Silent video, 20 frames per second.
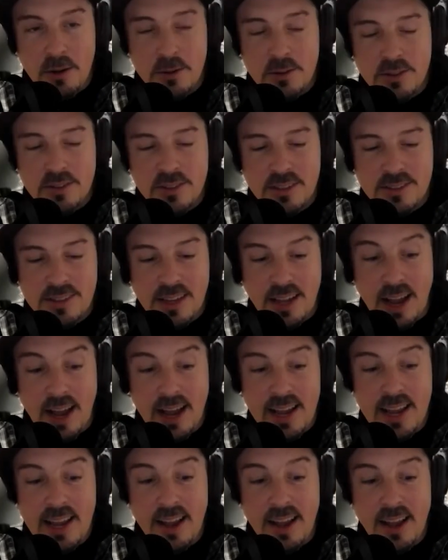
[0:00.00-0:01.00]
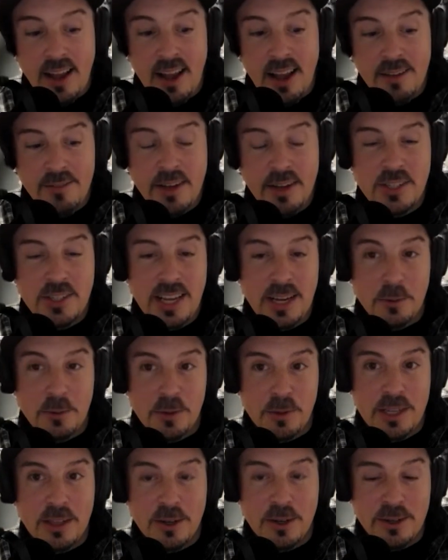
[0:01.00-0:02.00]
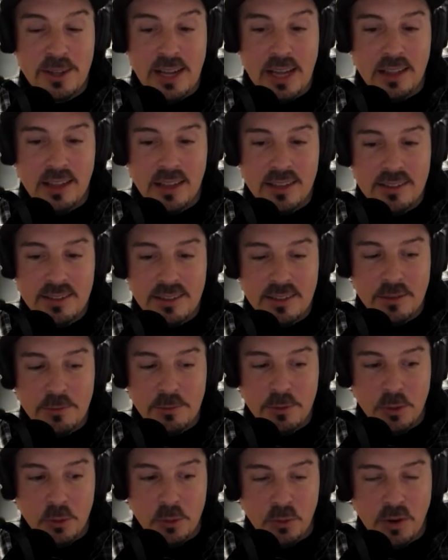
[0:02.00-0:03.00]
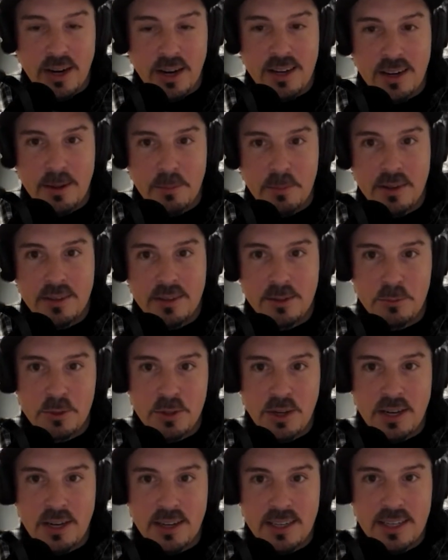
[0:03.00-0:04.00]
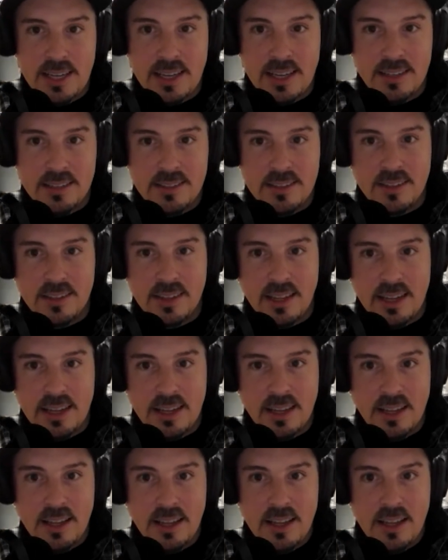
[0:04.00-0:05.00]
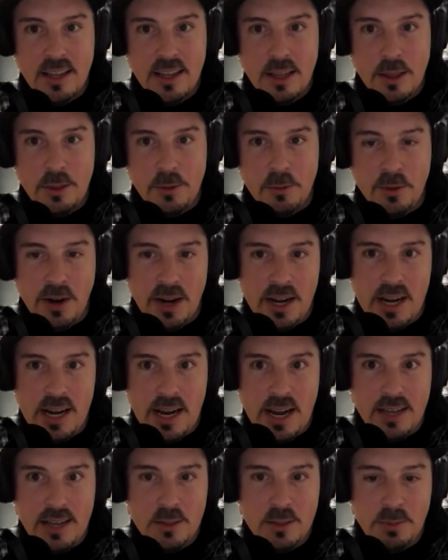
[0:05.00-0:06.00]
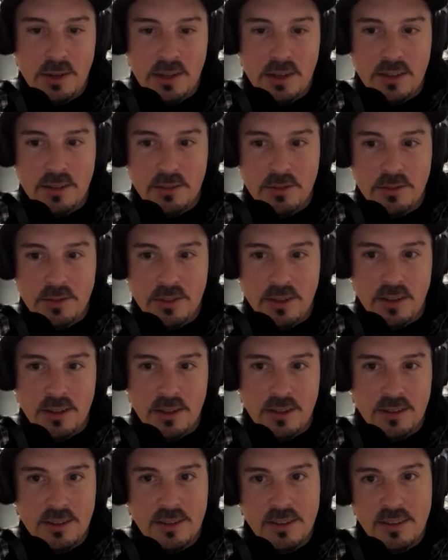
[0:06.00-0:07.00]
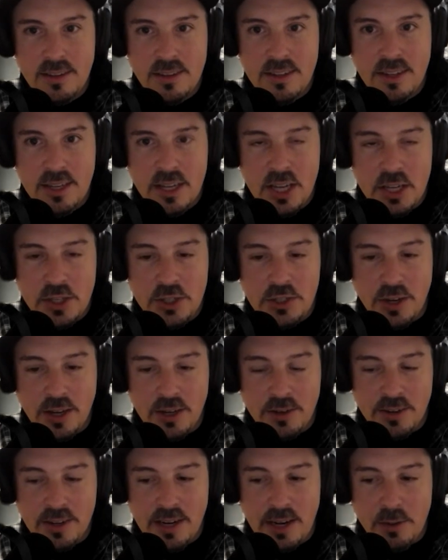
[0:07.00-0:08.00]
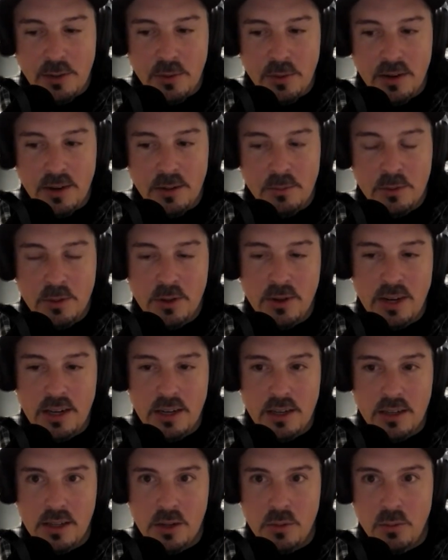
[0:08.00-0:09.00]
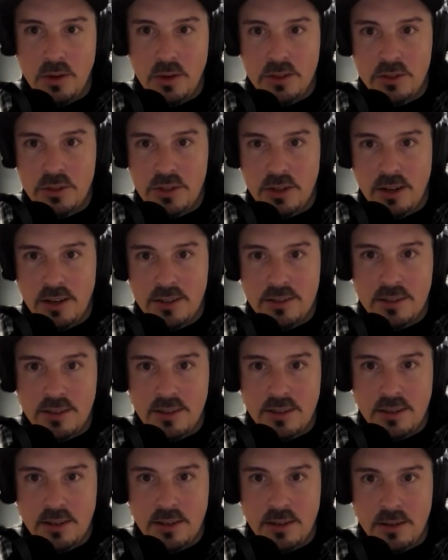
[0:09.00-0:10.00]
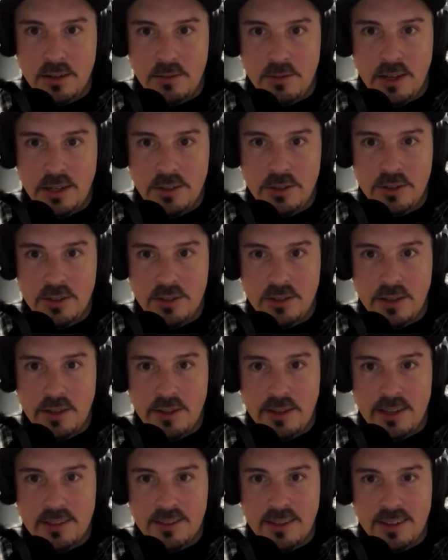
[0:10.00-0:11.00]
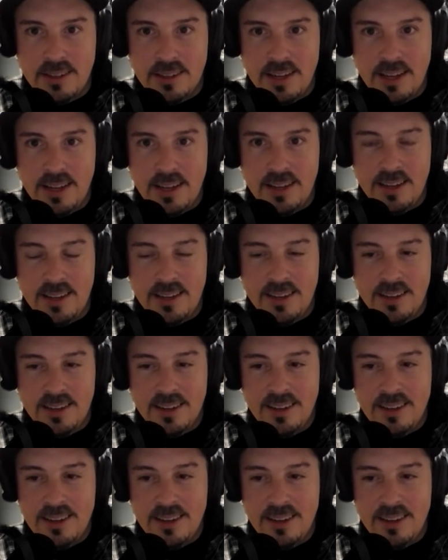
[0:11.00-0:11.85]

was just gonna say I I've actually had to relearn that lesson for writing because I'm trying to get into like the writing aspect of the genre now where I'm creating like one shots and adventures and things like that. And